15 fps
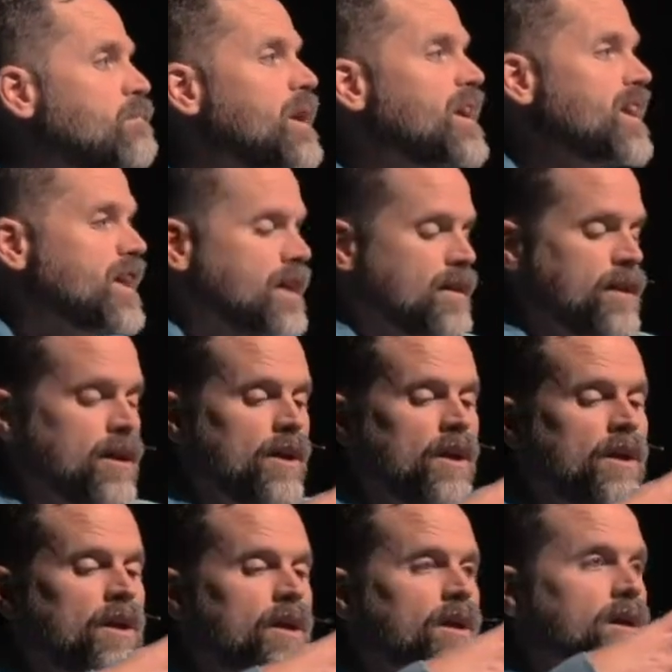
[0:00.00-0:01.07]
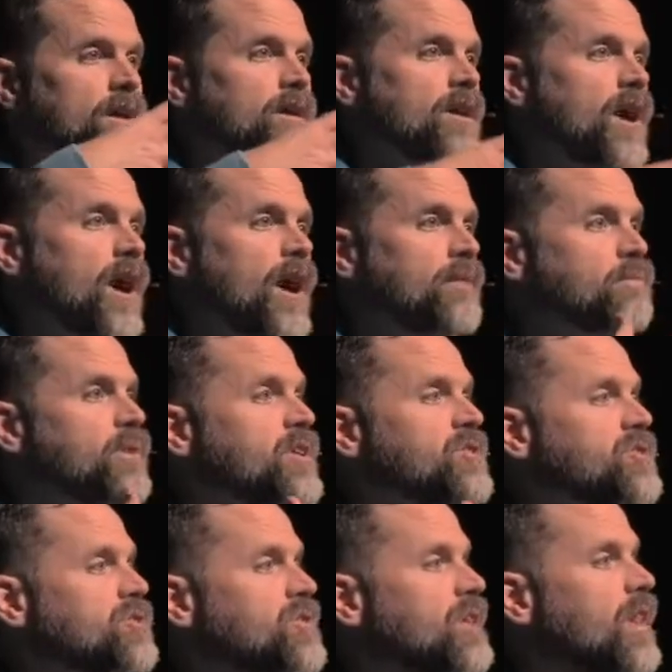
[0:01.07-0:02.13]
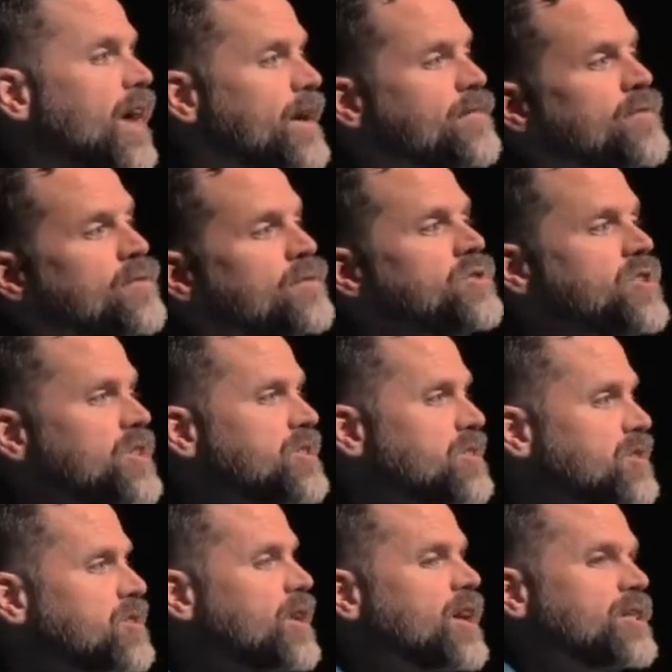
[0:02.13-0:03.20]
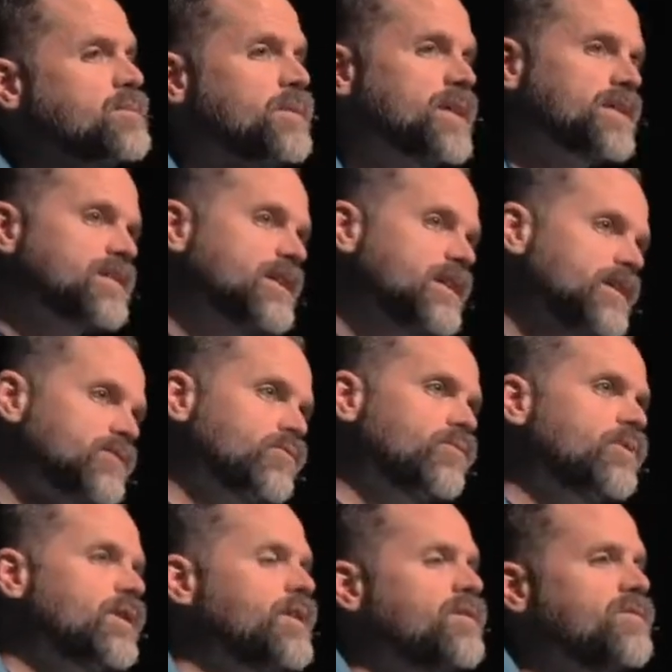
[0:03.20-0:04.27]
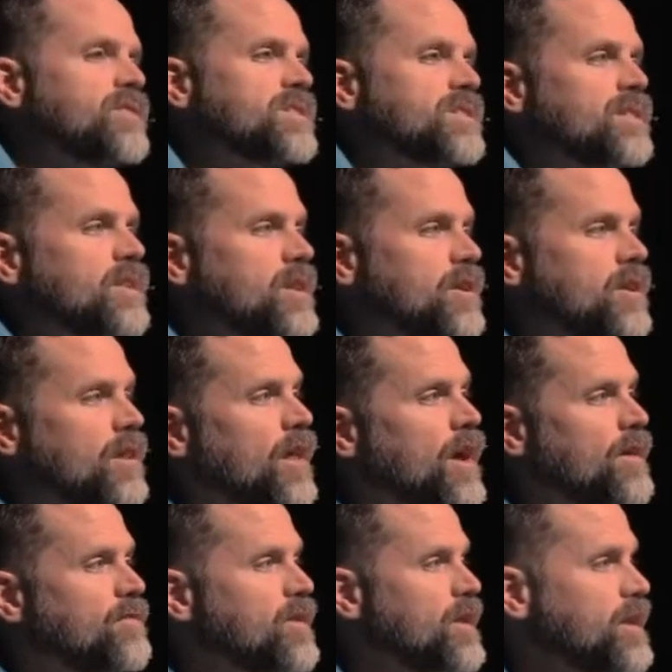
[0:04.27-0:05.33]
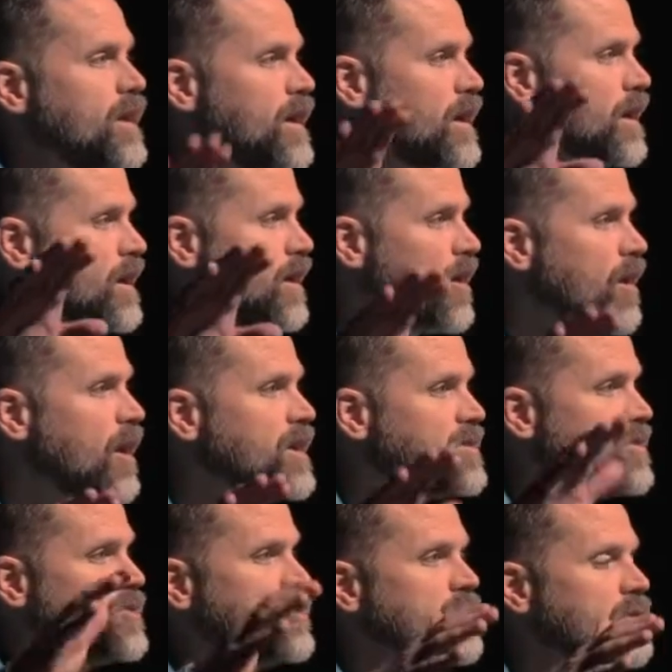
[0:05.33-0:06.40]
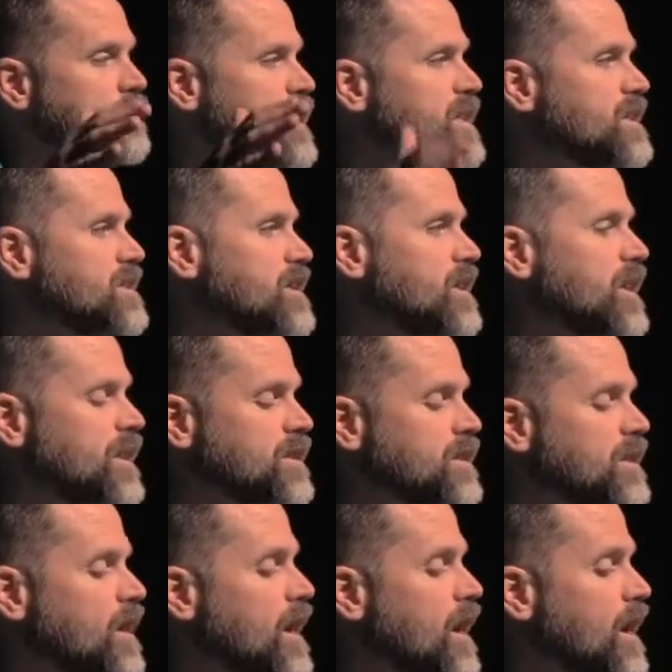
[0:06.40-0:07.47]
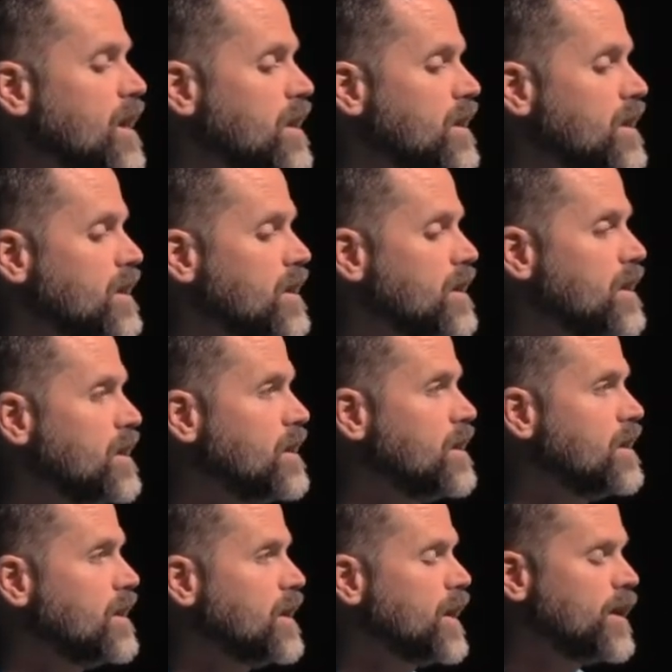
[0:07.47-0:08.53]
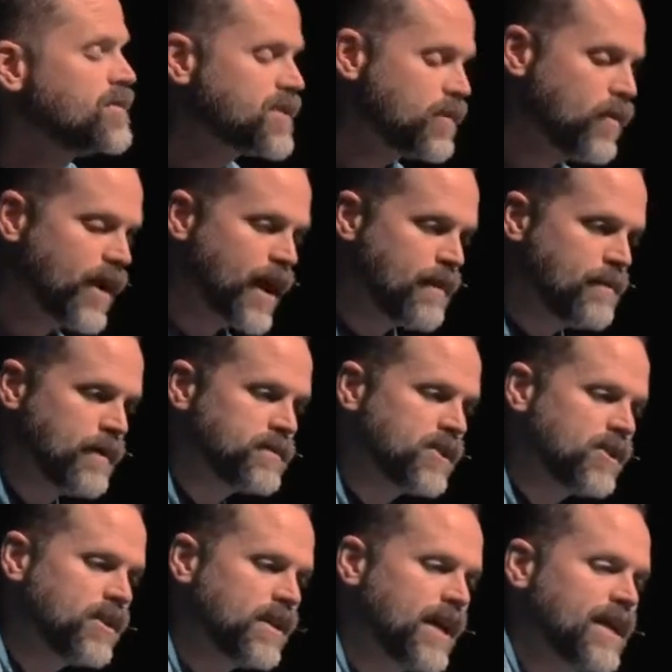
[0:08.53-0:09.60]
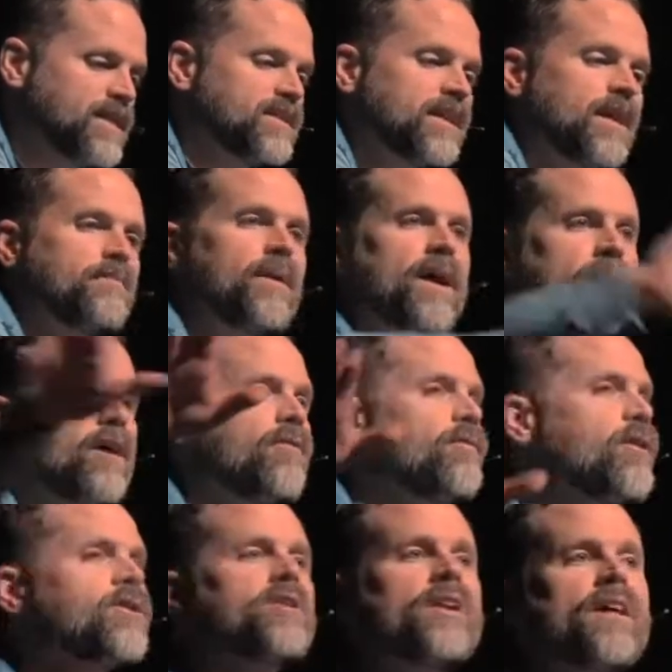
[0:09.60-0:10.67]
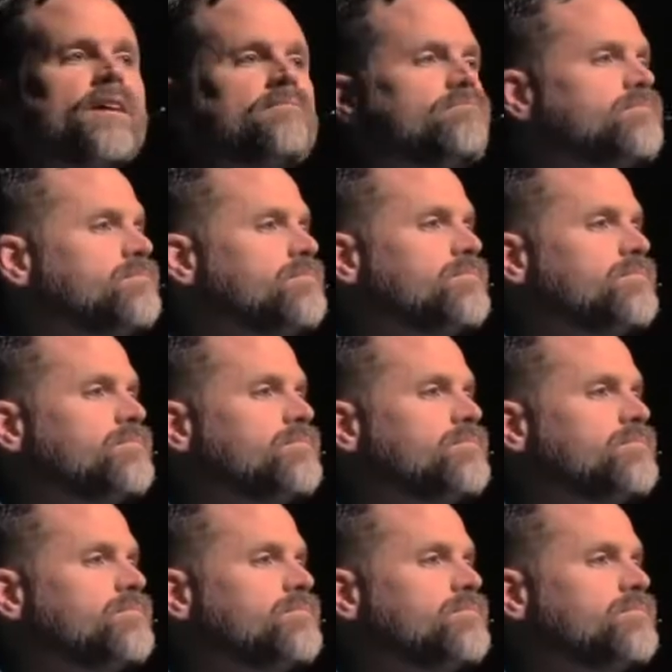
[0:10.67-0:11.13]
But God brings you to life through Jesus Christ because he gets rid of the sin in our life that causes you to be disconnected to God. If someone came up to you today and said, I'm paying off all your debt,